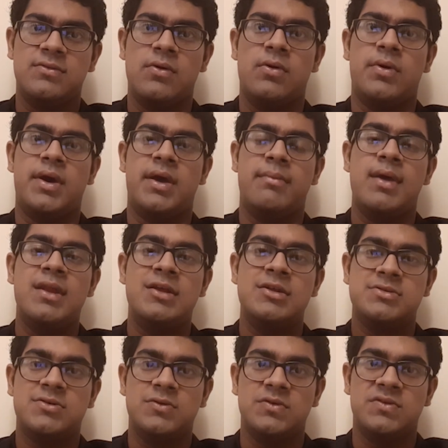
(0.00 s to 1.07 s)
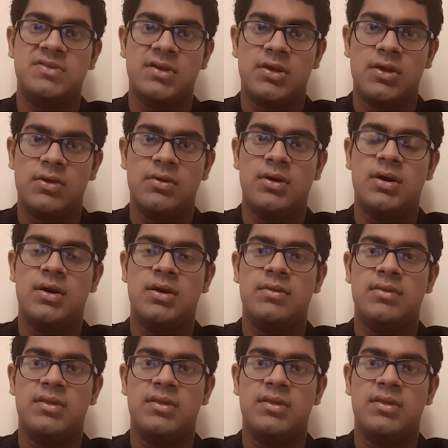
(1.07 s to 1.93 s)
so I managed to secure